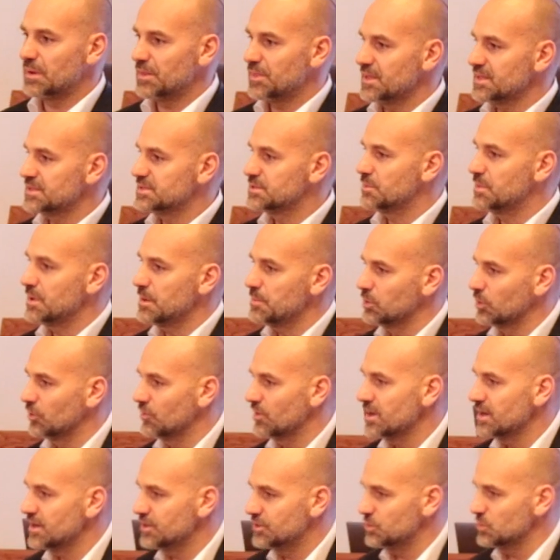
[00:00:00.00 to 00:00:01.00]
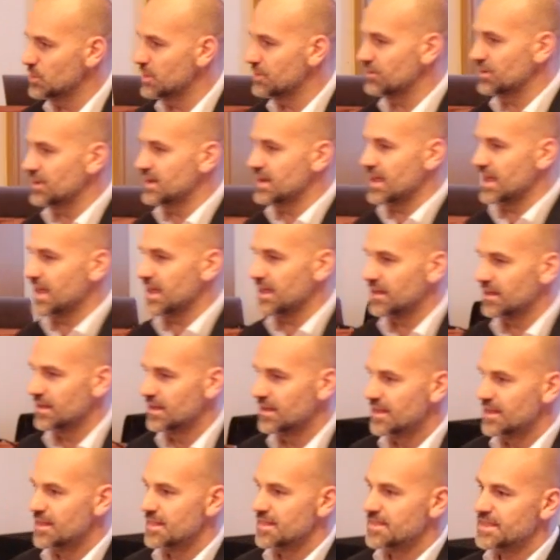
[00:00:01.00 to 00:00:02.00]
about things that people really do every day.
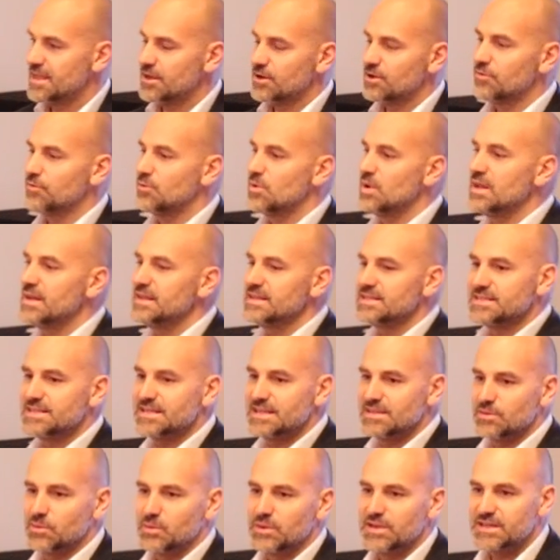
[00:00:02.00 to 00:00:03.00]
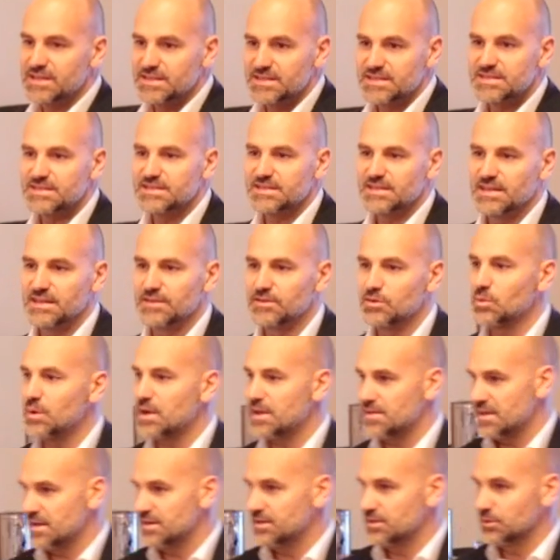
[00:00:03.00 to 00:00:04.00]
They don't really see the weakness in the
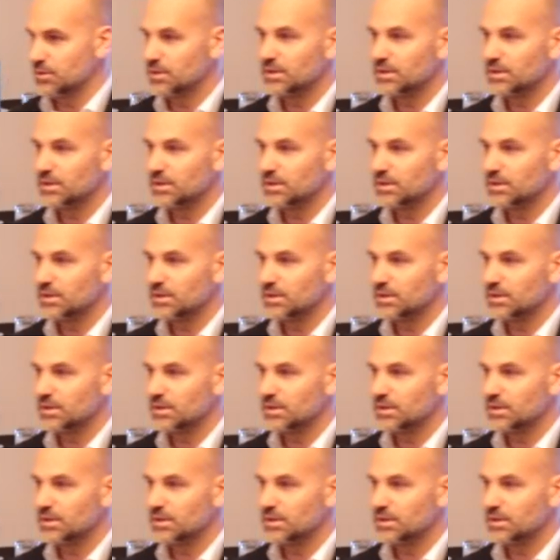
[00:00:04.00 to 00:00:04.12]
way they do